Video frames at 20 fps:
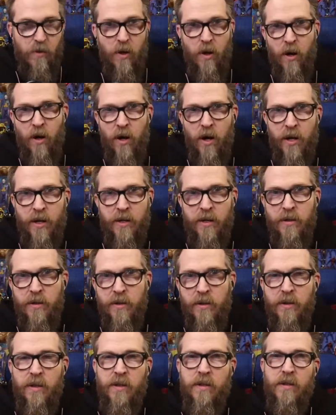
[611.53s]
on.
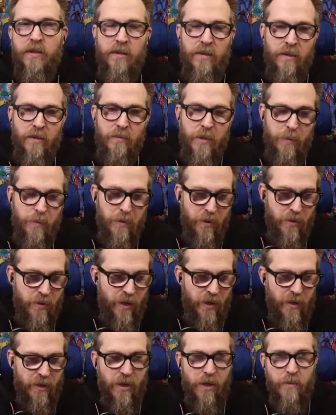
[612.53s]
People are
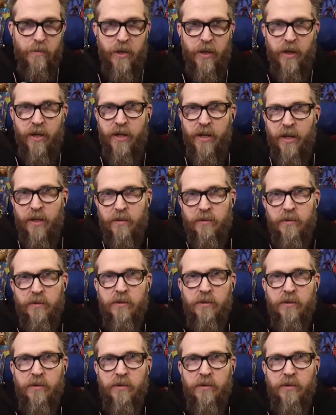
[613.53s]
trying to call me right now.